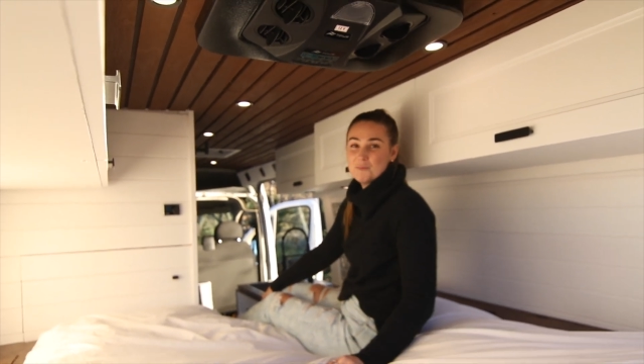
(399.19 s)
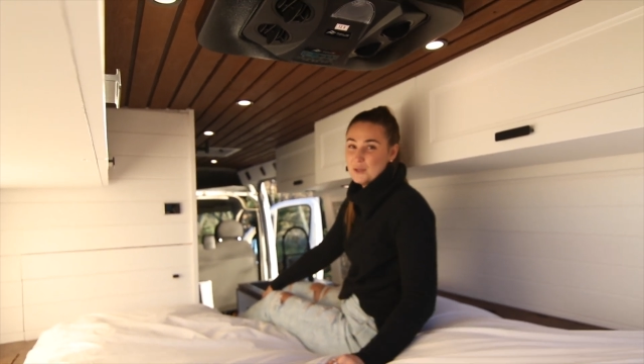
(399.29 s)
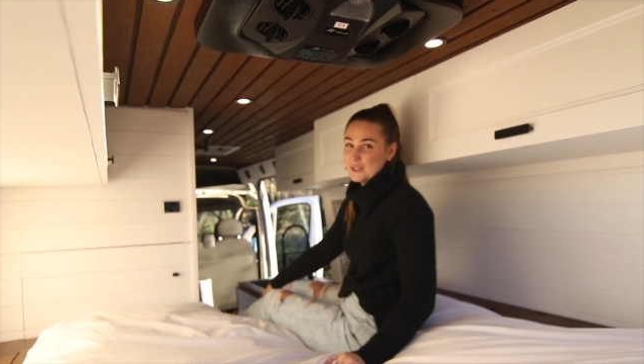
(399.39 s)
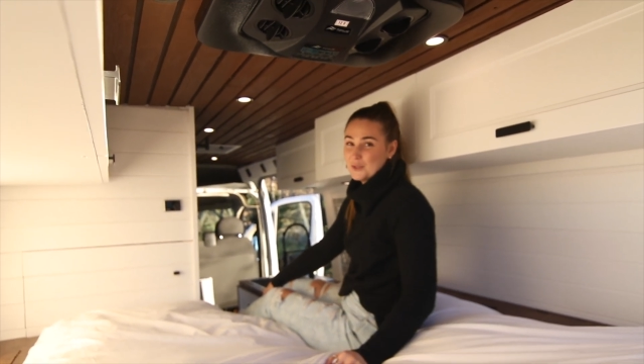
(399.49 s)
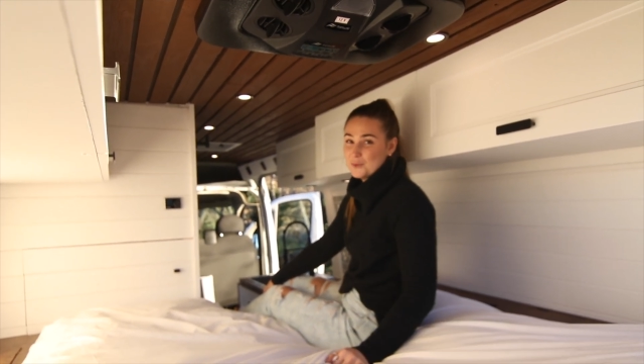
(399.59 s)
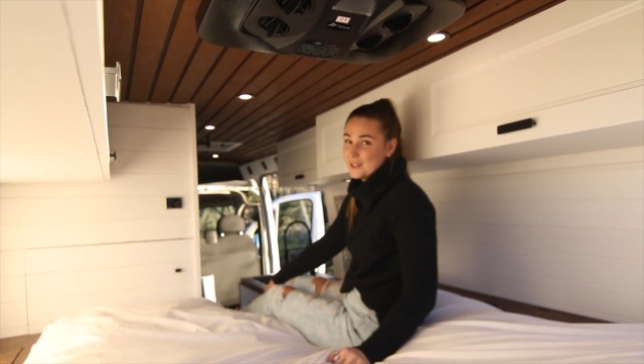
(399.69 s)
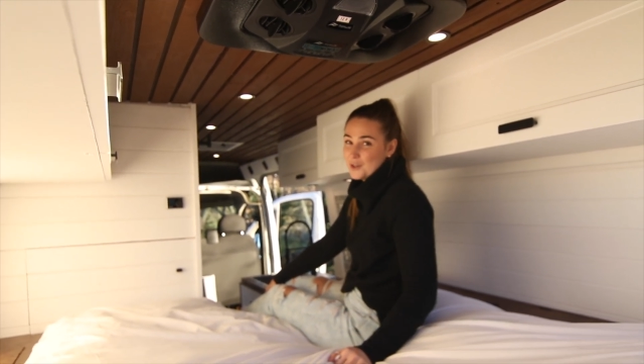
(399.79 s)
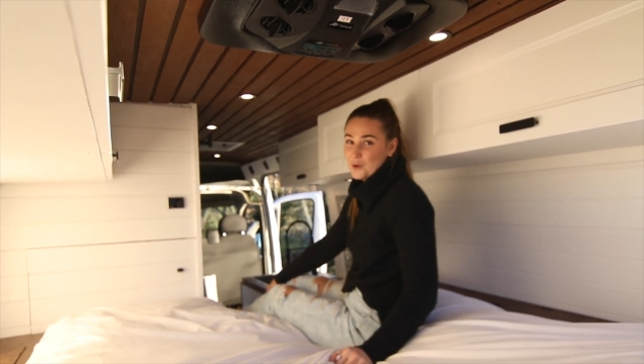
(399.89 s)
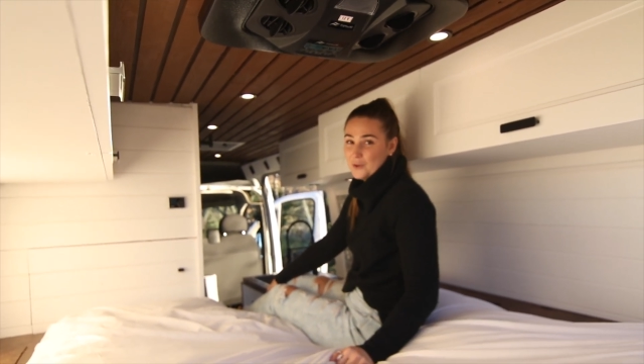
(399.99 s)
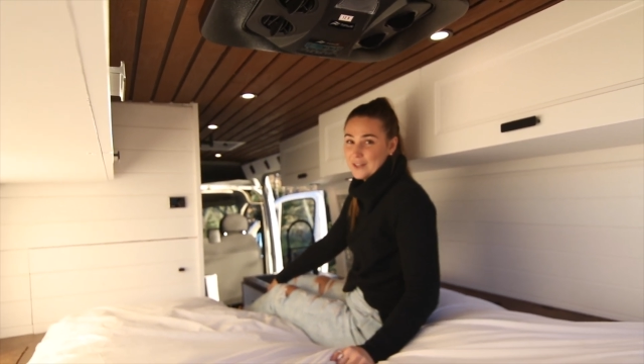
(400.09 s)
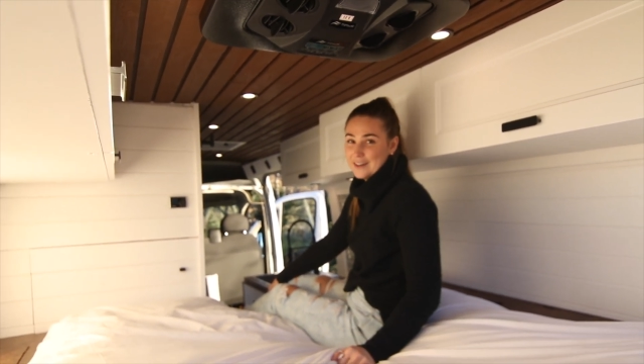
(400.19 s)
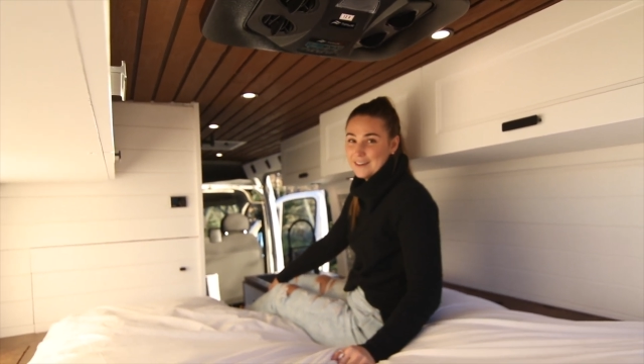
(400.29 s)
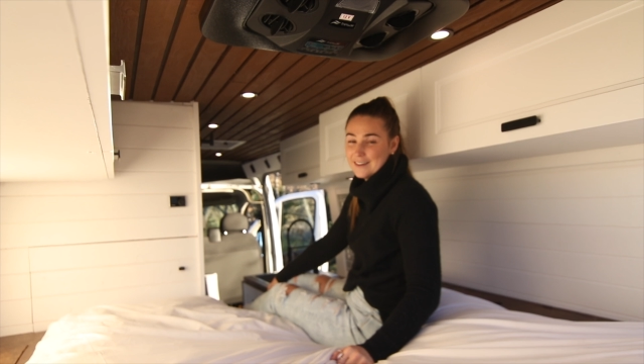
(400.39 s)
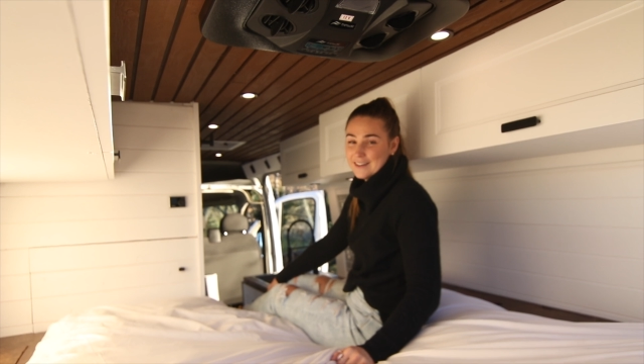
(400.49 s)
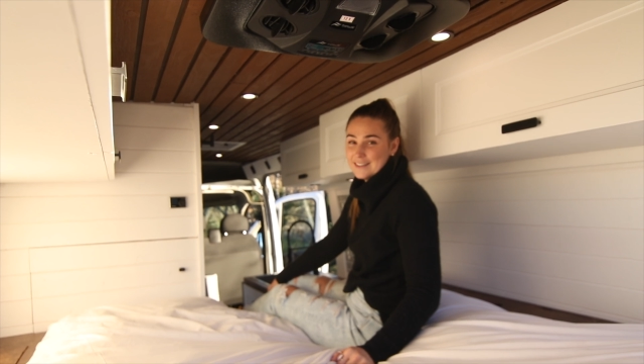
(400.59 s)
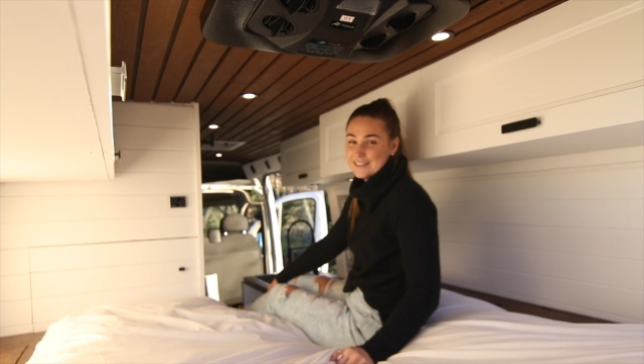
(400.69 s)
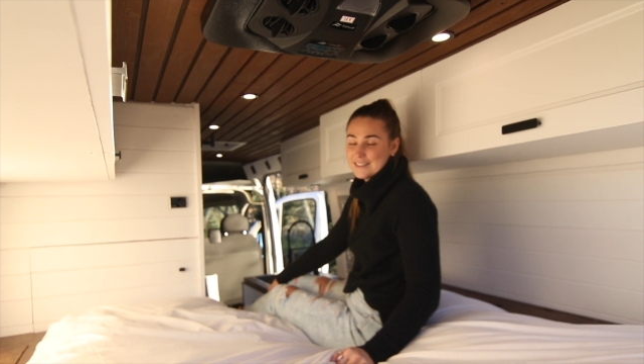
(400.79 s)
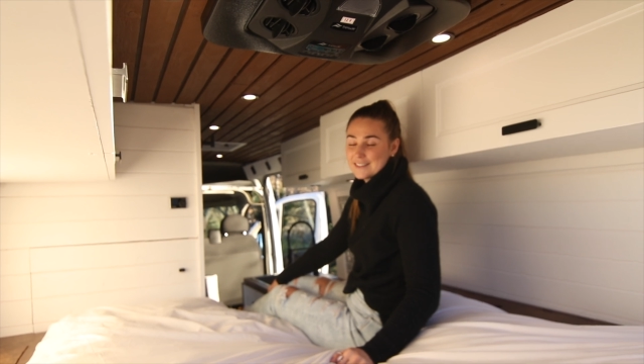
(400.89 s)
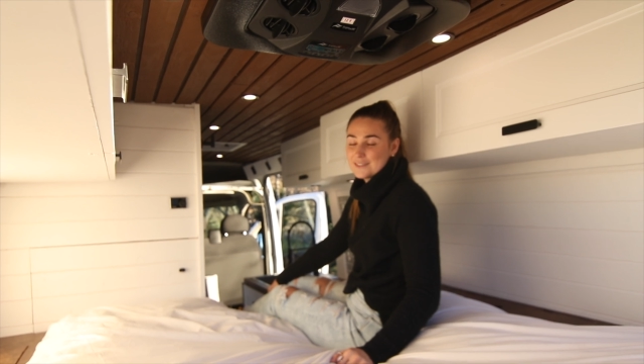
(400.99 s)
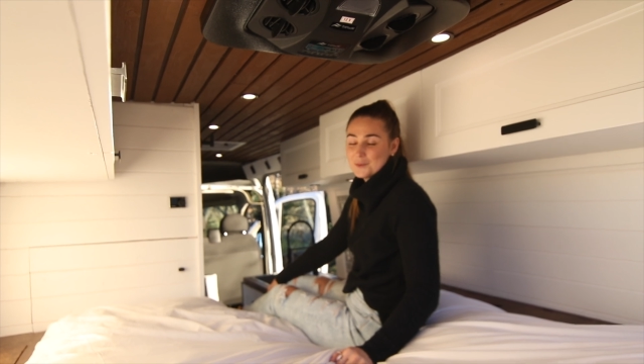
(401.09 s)
It blows out really cold air,
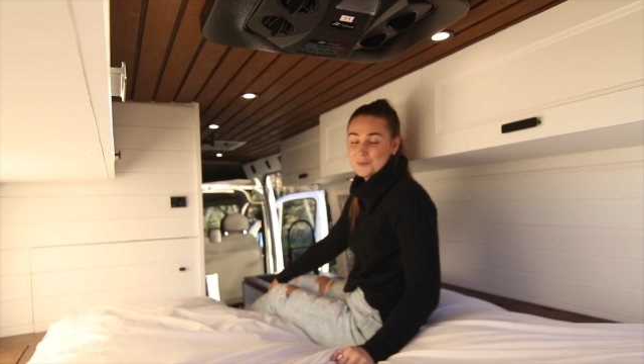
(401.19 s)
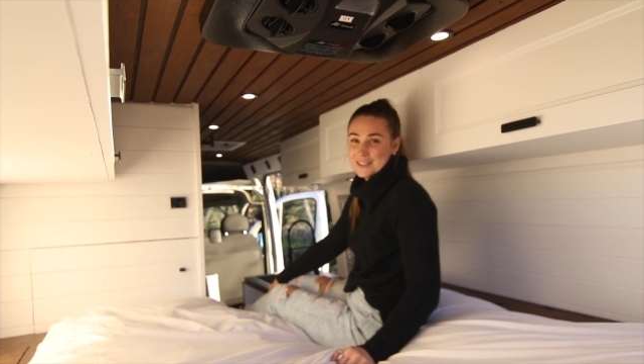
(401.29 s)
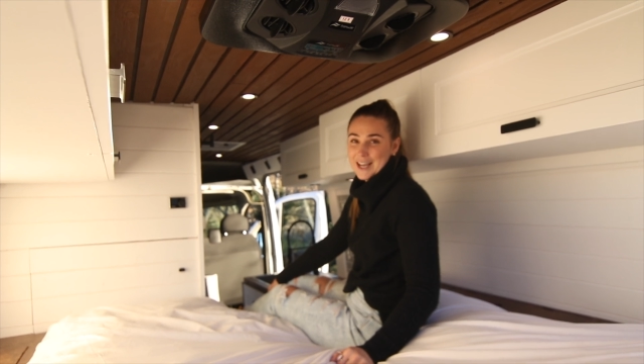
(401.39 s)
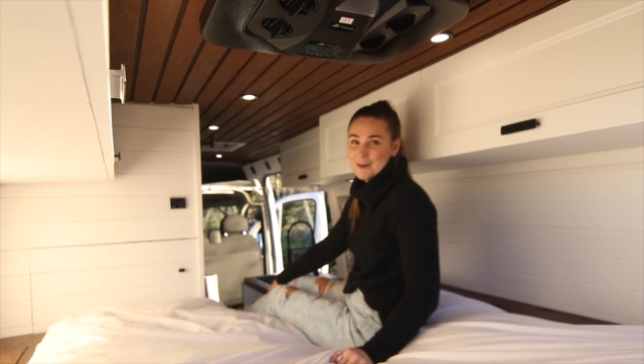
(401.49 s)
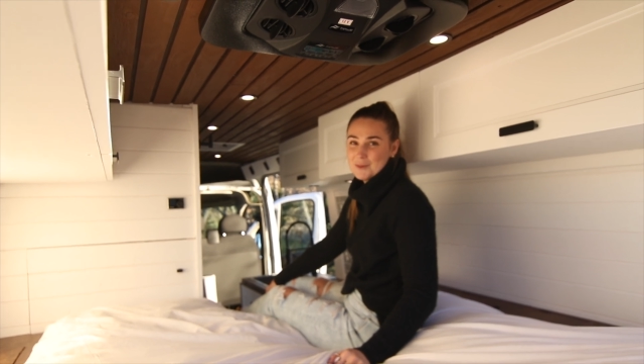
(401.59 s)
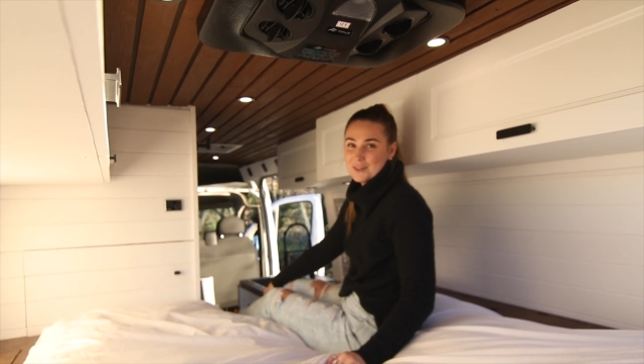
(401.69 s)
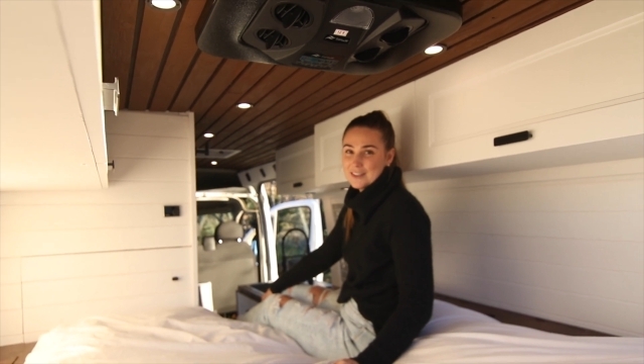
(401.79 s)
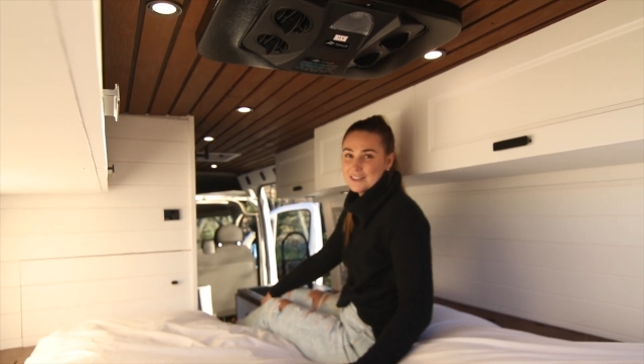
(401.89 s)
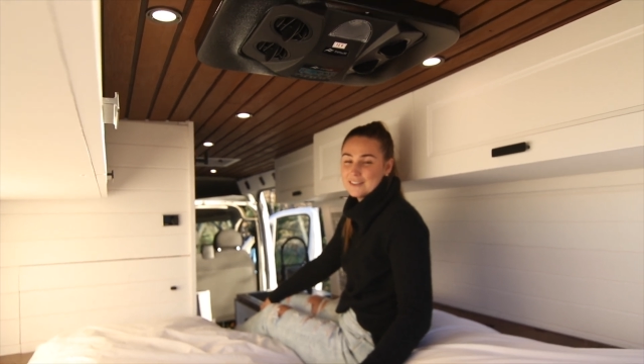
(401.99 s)
and we're really happy with it.